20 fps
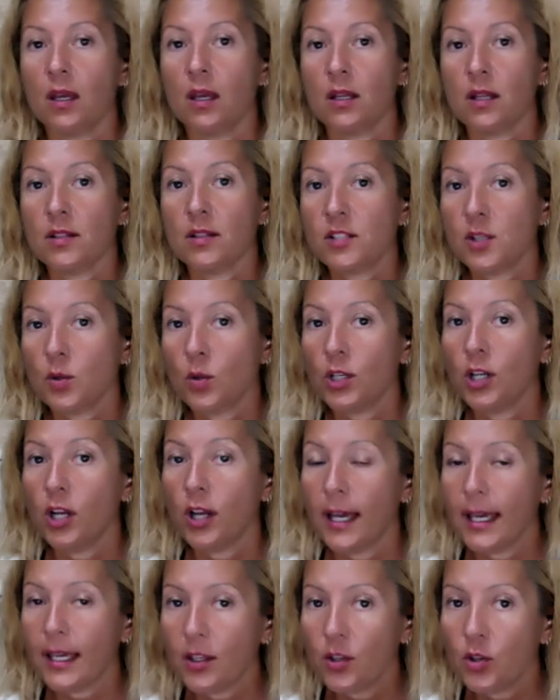And so I'd
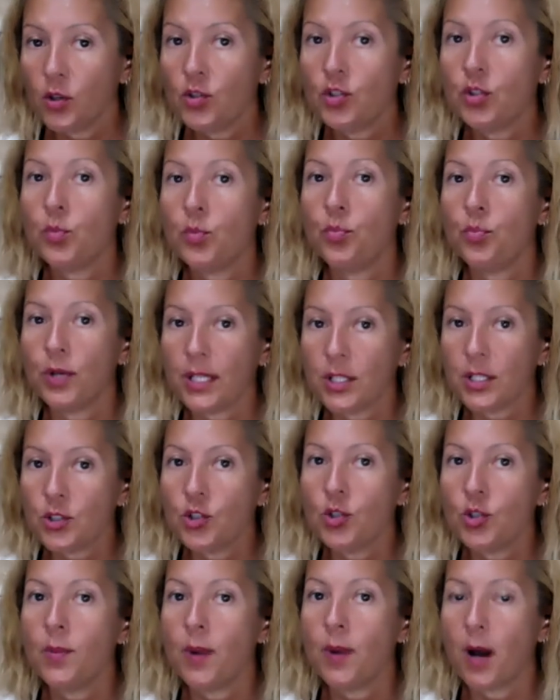like you to bring
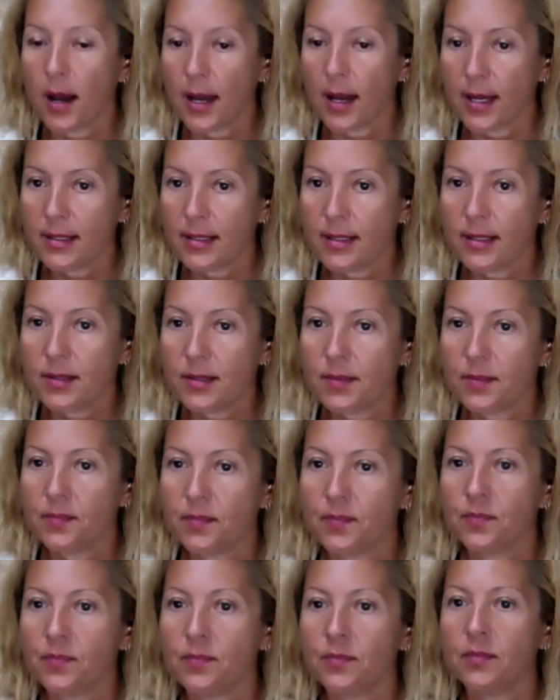to mind
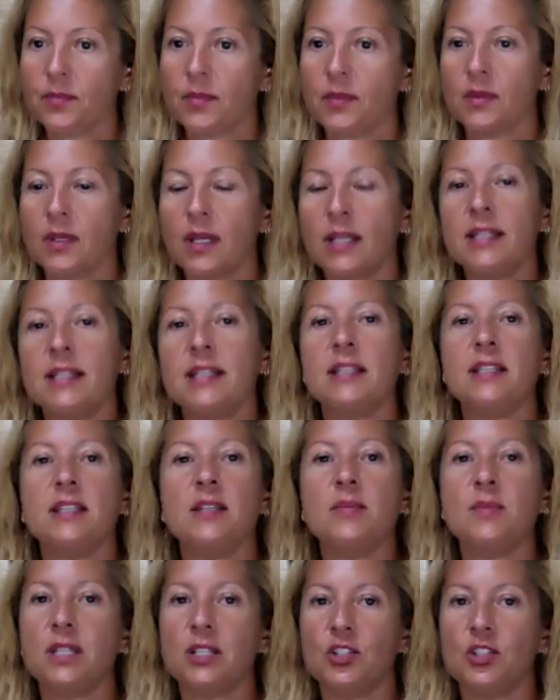an
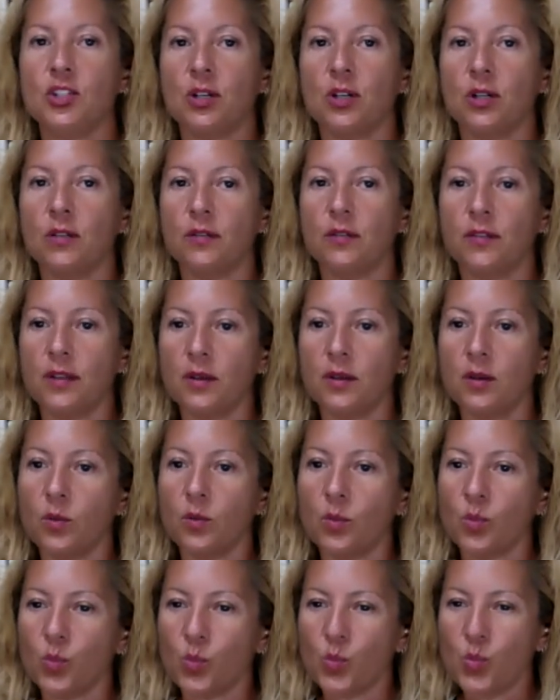image of the
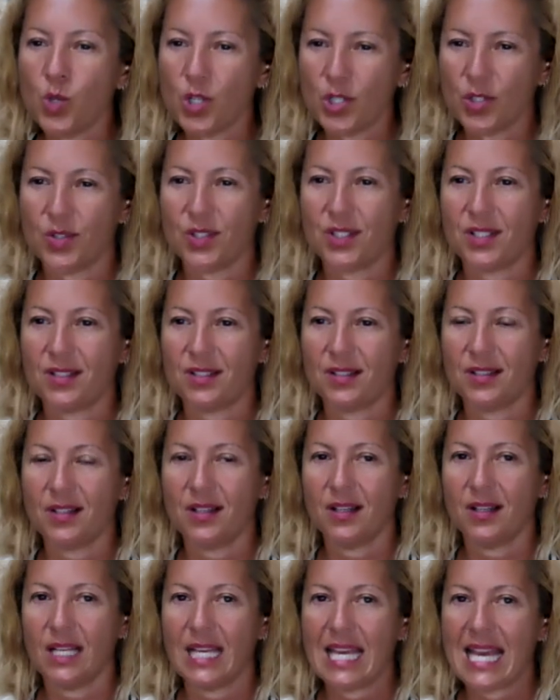worst
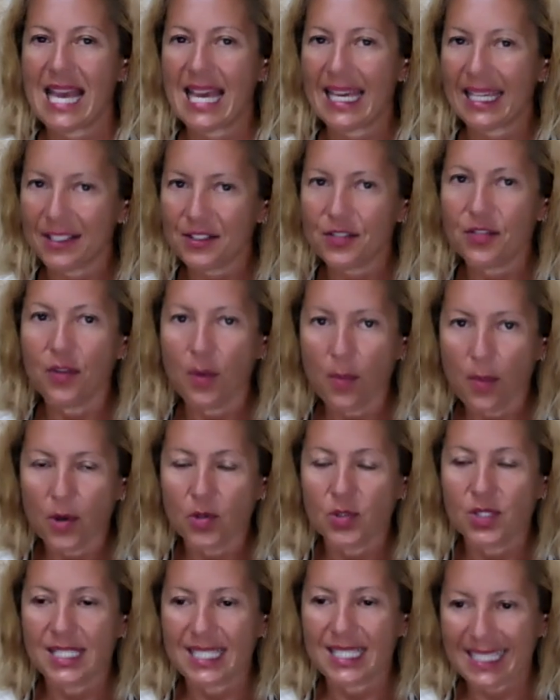and the
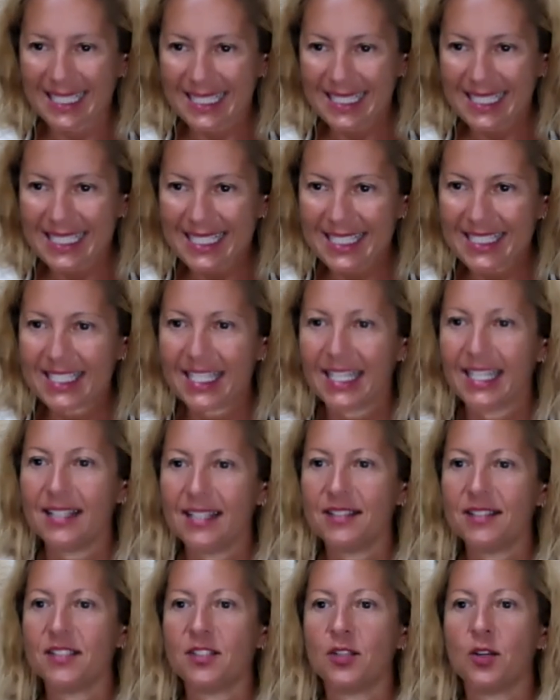most
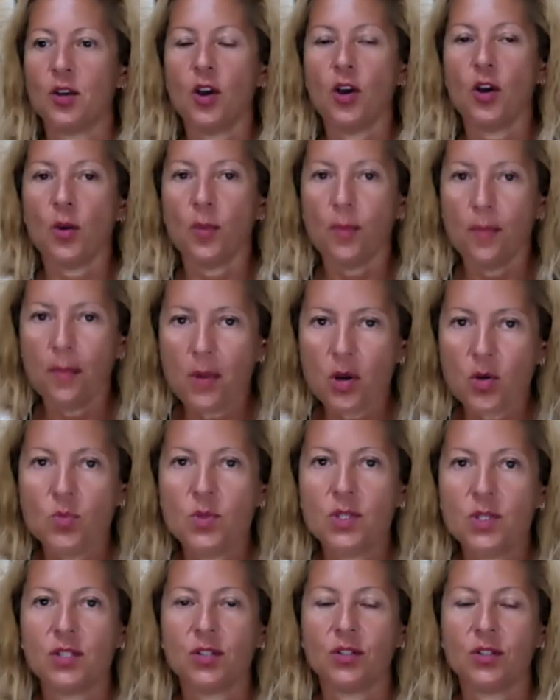intense
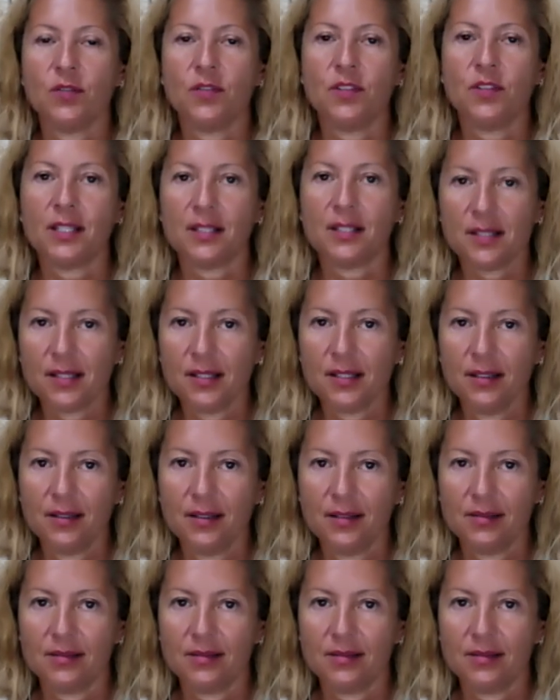moment of the incident.